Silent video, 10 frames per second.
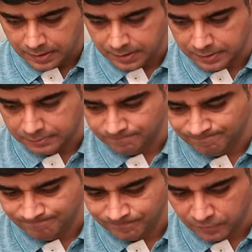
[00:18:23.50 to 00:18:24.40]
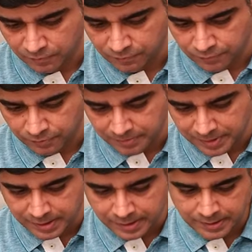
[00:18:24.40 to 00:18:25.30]
Um, for
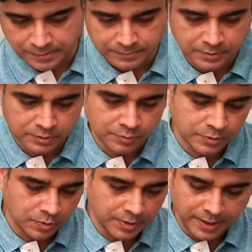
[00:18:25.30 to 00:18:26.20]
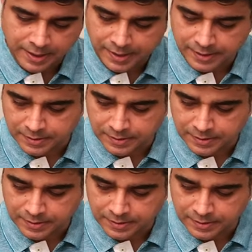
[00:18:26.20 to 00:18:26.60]
me, this was okay.